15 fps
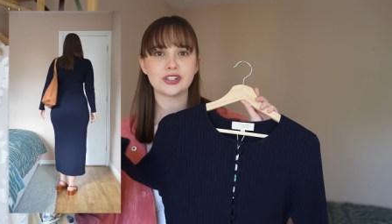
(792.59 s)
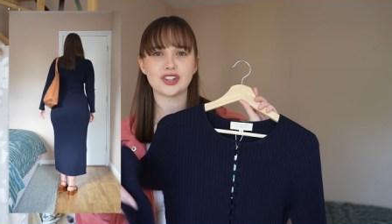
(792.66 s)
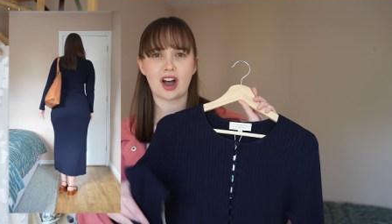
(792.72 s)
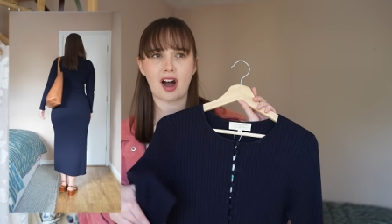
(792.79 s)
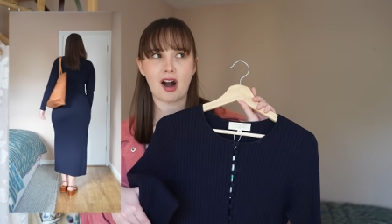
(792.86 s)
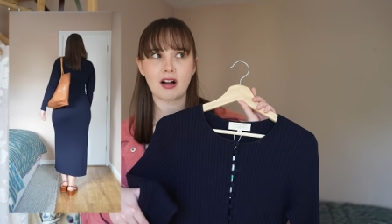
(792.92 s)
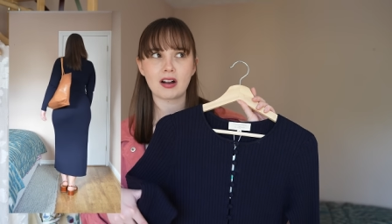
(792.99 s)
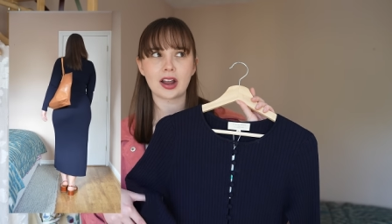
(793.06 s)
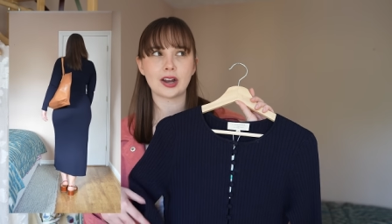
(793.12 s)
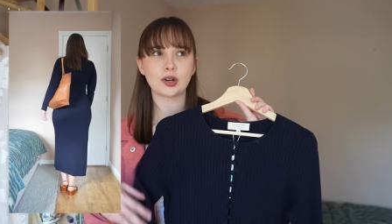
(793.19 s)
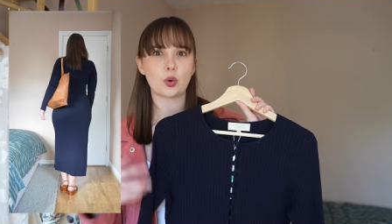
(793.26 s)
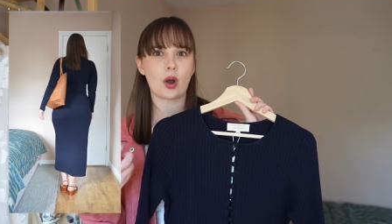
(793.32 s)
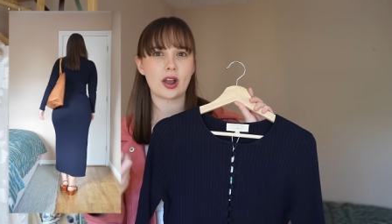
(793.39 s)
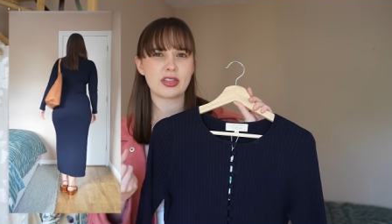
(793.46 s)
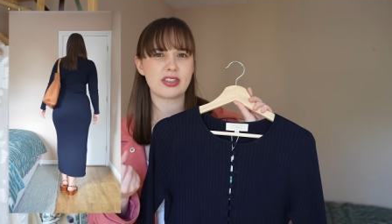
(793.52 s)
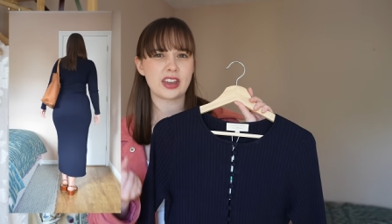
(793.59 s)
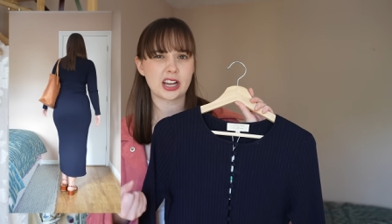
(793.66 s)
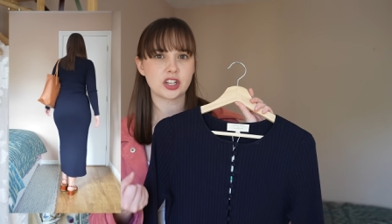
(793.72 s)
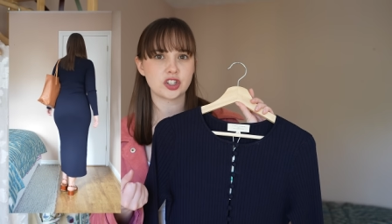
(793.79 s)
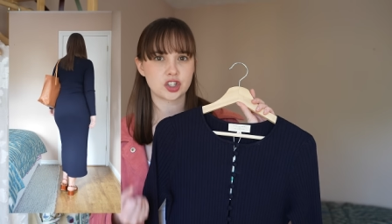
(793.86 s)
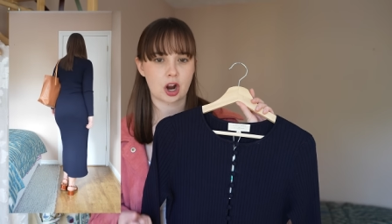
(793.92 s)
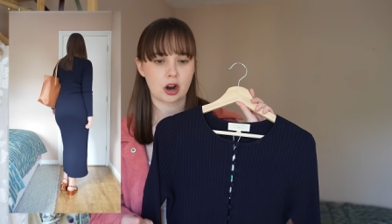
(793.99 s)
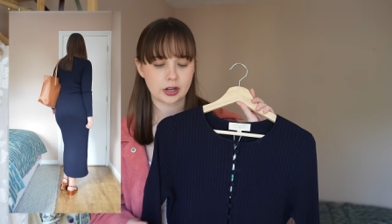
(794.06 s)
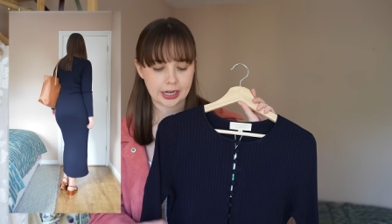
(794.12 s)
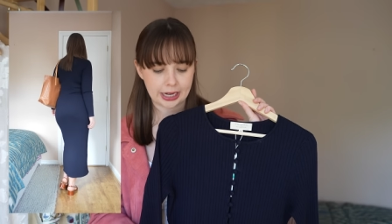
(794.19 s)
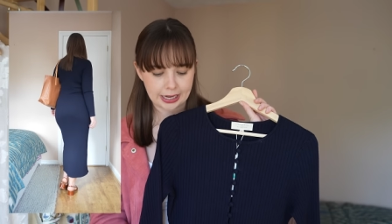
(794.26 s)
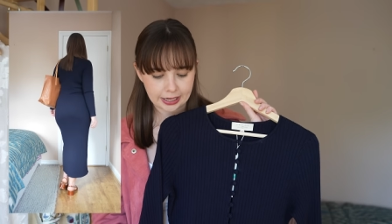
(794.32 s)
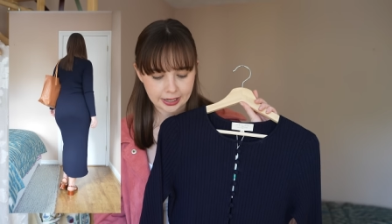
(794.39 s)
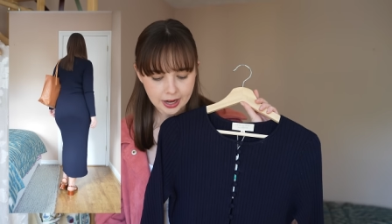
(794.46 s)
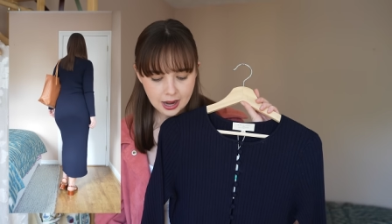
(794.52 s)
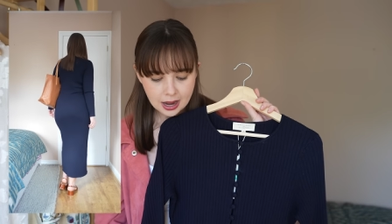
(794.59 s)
dark and quite thick and chunky.